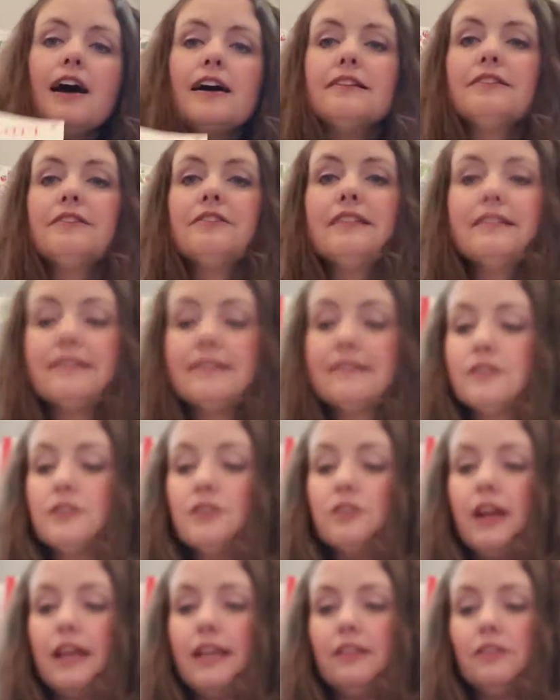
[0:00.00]
So this is a
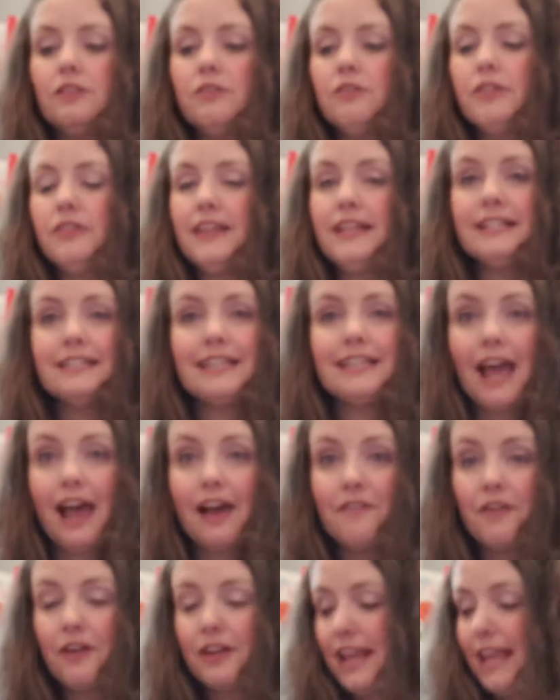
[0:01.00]
great little thing to
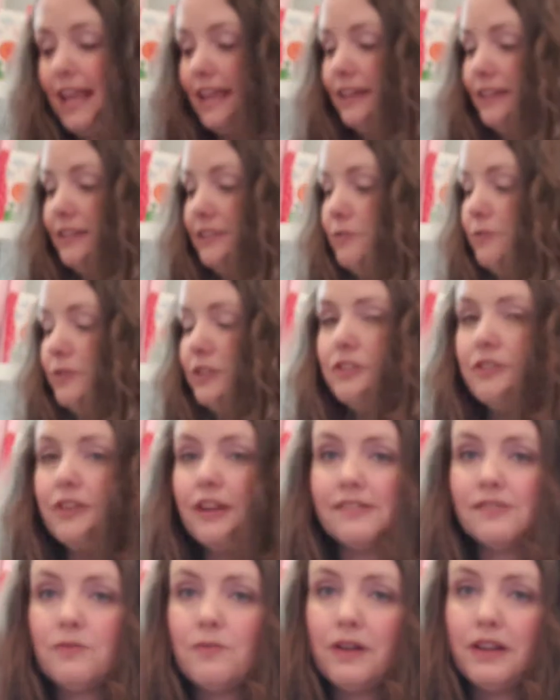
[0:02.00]
have on hand when you
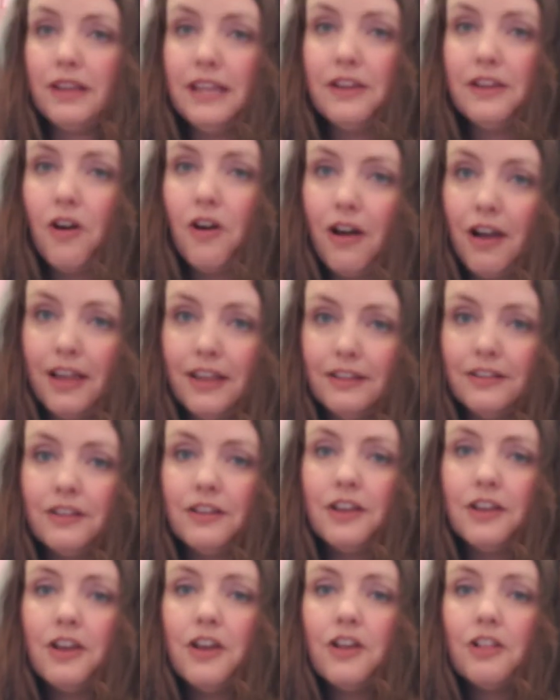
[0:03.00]
guys are working
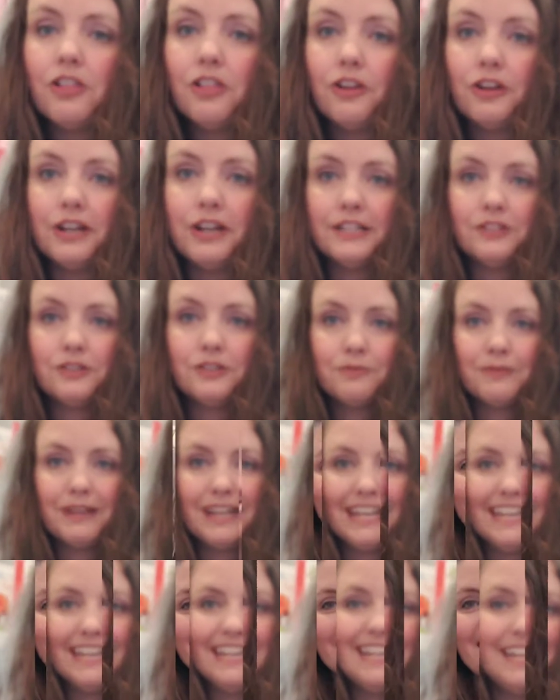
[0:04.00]
on learning to
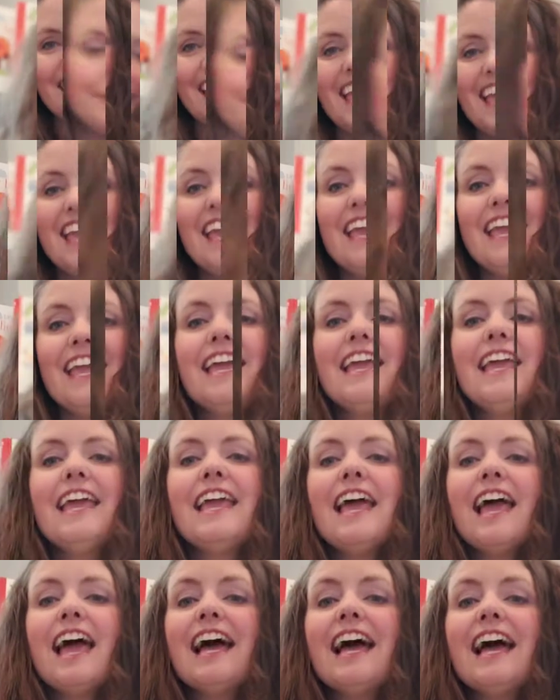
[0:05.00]
read.
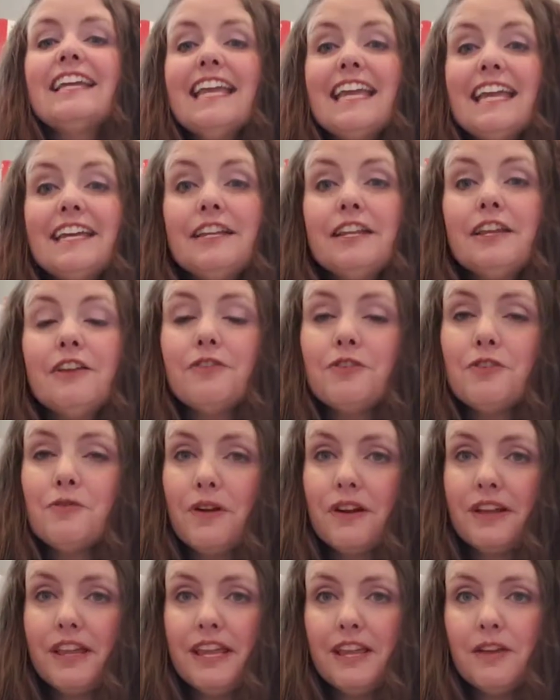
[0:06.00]
Again, if you're
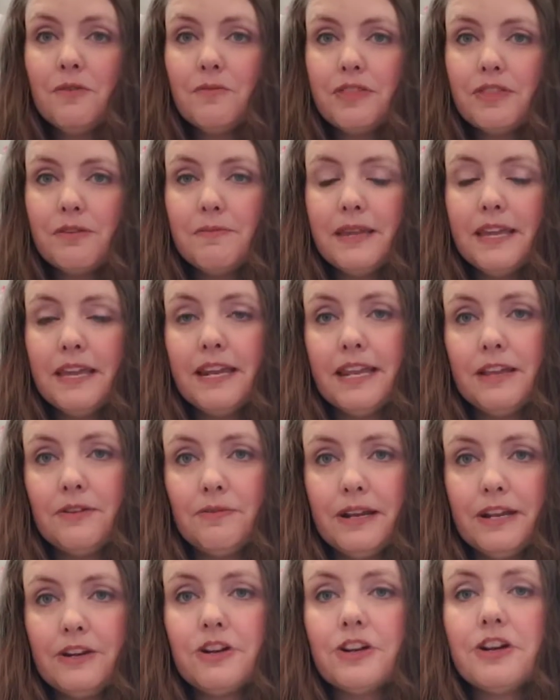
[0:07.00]
working with a beginning
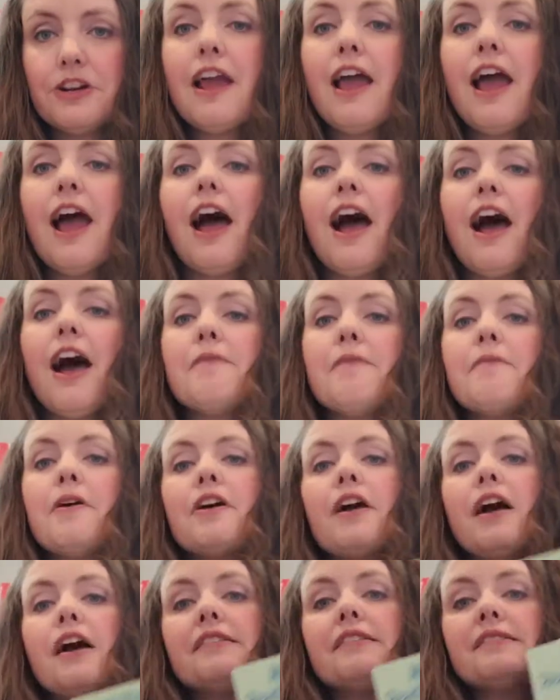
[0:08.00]
reader,
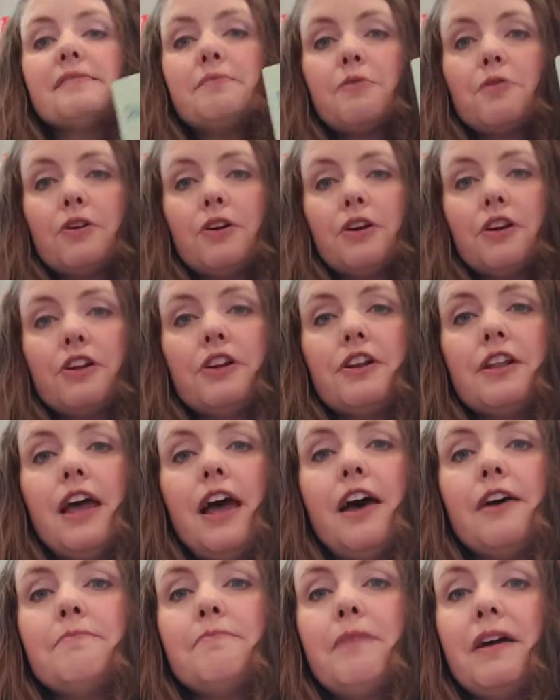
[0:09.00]
our Usborne
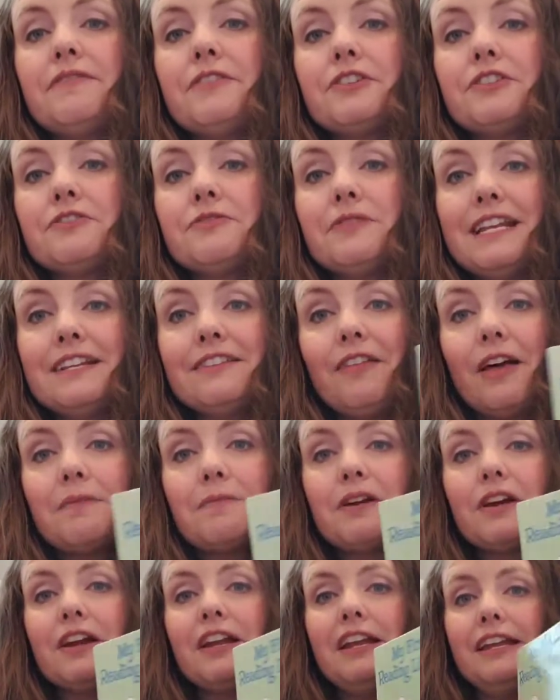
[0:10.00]
My First Reading
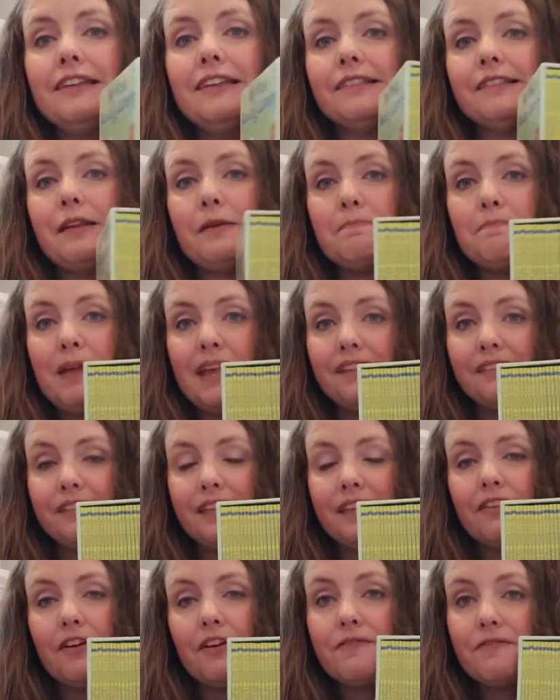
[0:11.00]
Library is
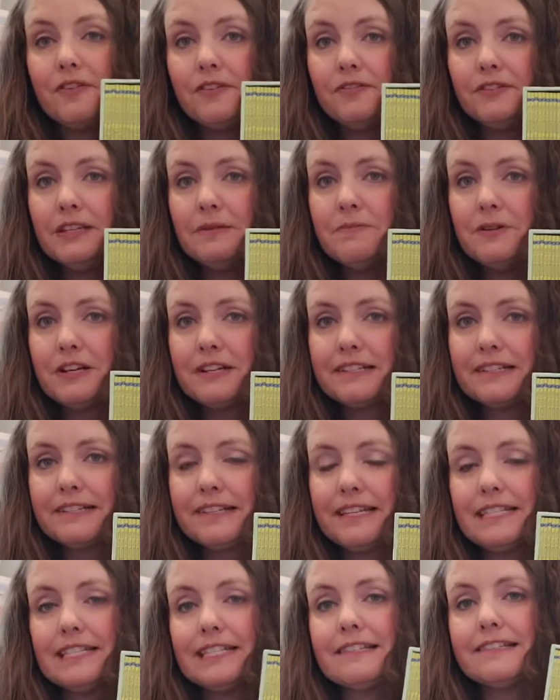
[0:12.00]
amazing. There are 50 books
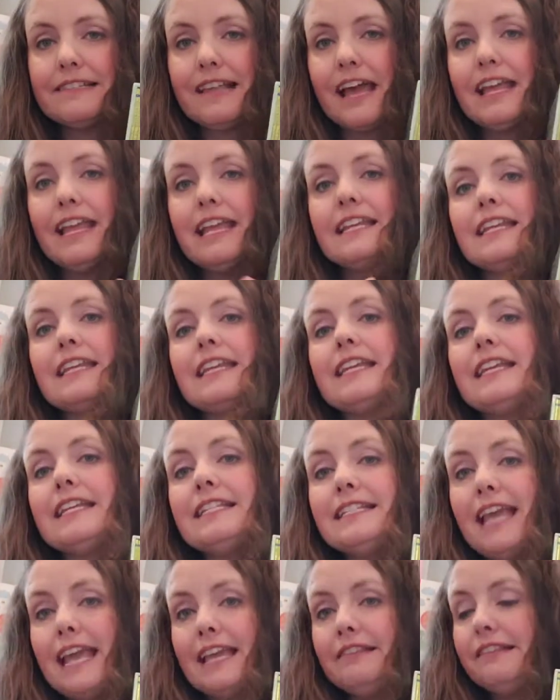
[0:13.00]
in the set, and it
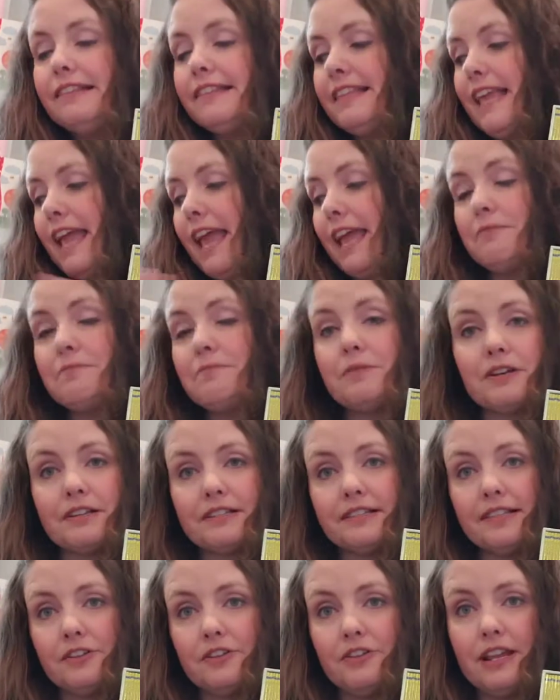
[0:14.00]
contains the 8
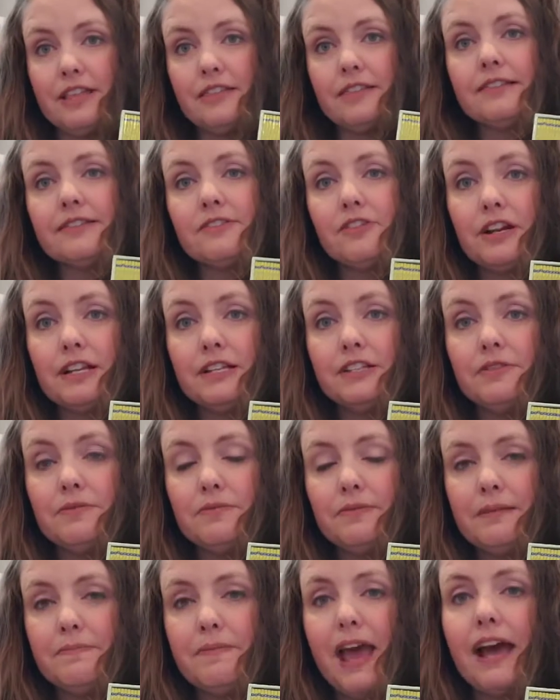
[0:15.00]
books that are in the Starting to
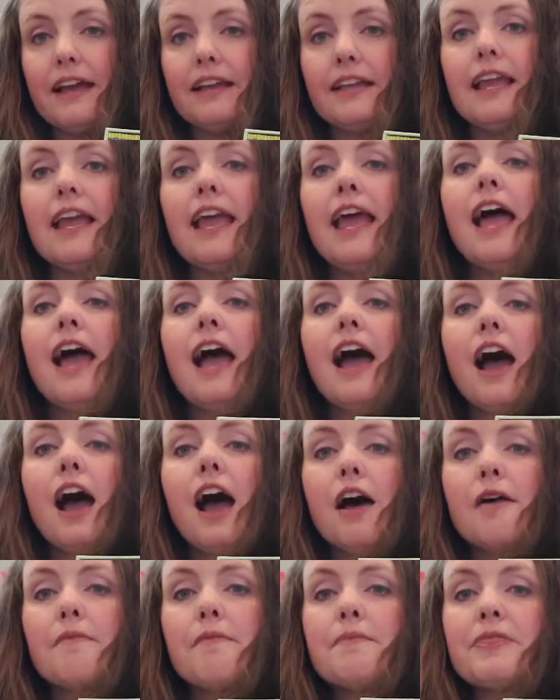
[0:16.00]
Read pack.
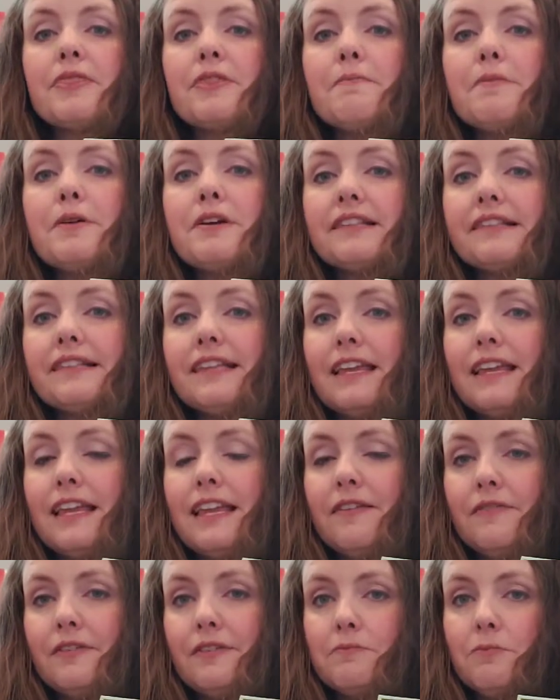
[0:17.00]
But the books get
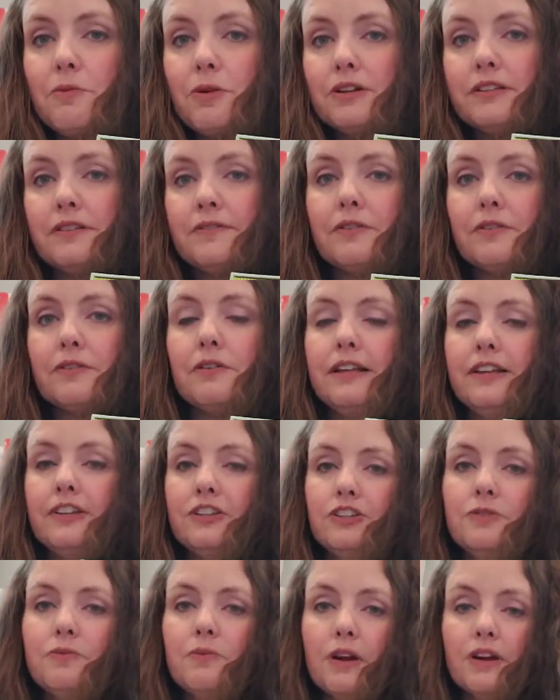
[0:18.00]
even more difficult
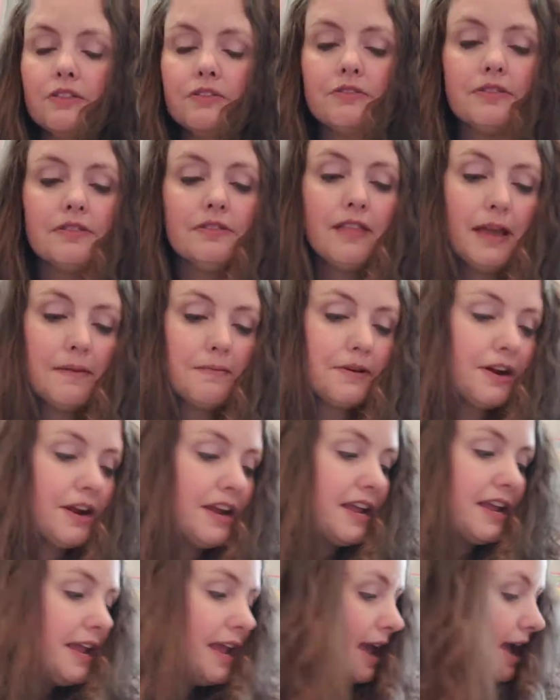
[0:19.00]
as you work through the
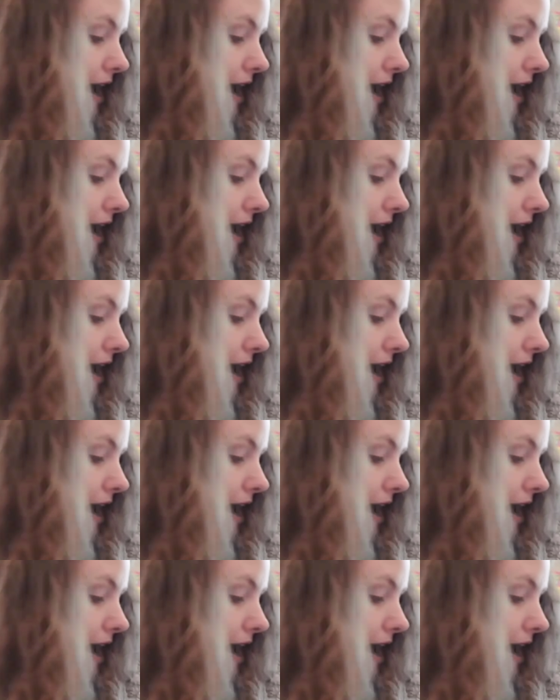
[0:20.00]
library.